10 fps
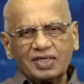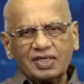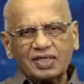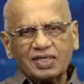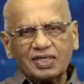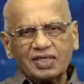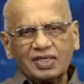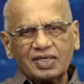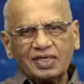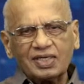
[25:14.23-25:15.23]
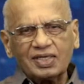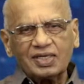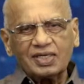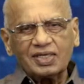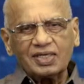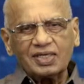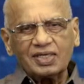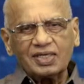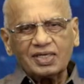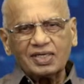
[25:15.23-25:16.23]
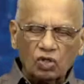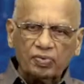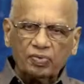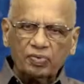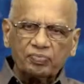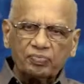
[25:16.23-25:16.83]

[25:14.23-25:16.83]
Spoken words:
The first valve, which you see at the top.